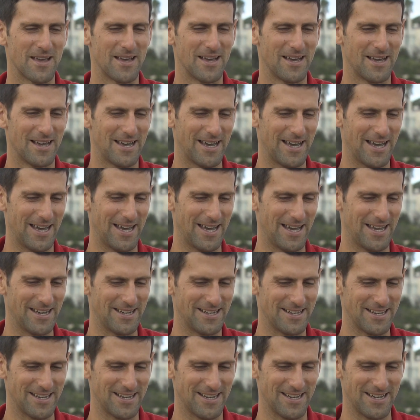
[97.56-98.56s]

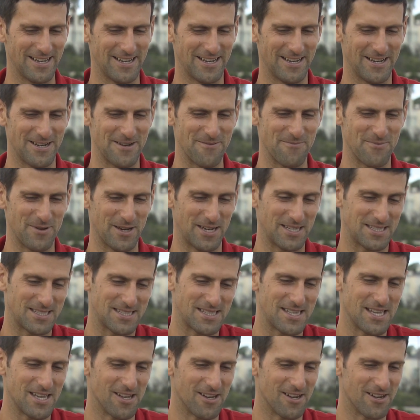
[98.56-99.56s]
but it
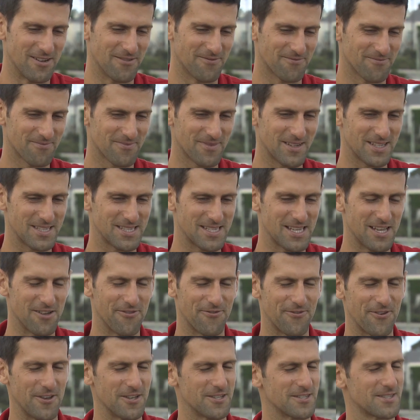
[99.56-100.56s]
still
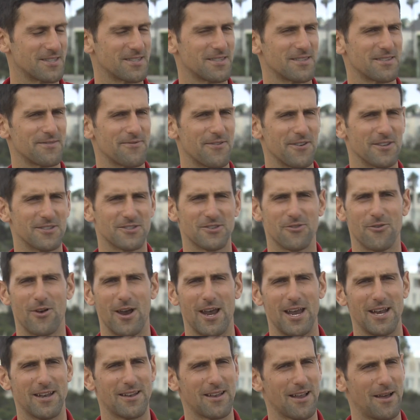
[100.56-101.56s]
feels
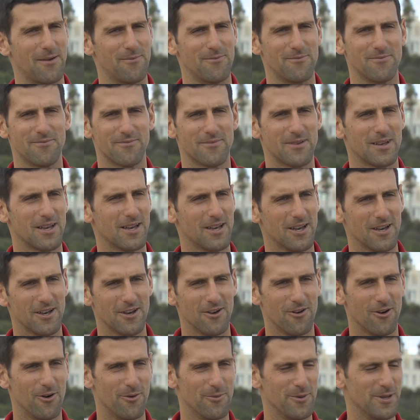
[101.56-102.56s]
great. I'm
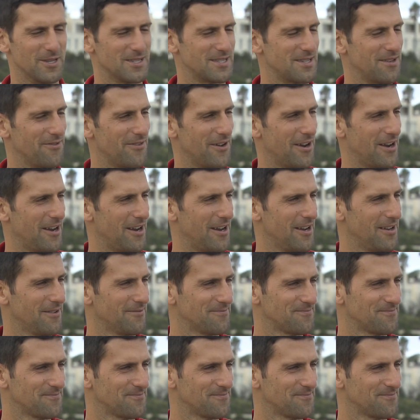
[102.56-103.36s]
obviously very,